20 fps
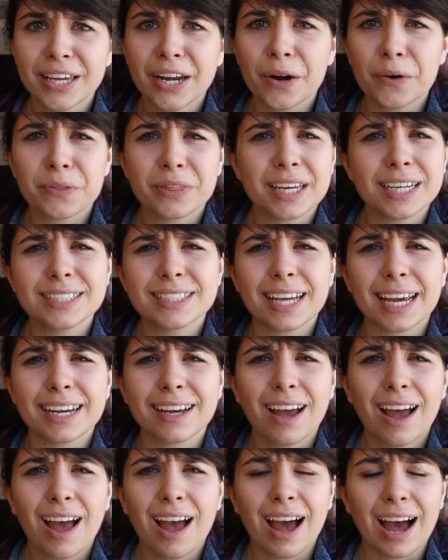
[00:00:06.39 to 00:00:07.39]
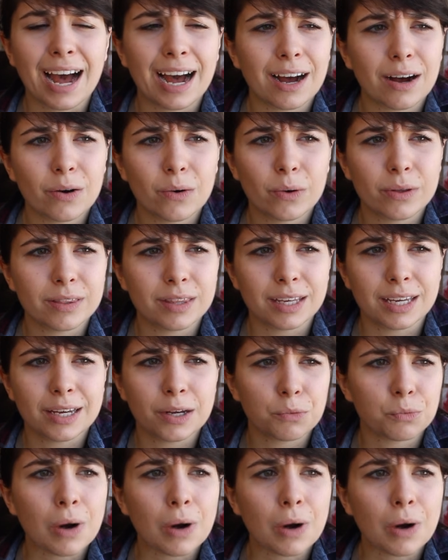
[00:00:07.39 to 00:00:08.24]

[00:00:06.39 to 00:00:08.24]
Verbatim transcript: You know, things like how the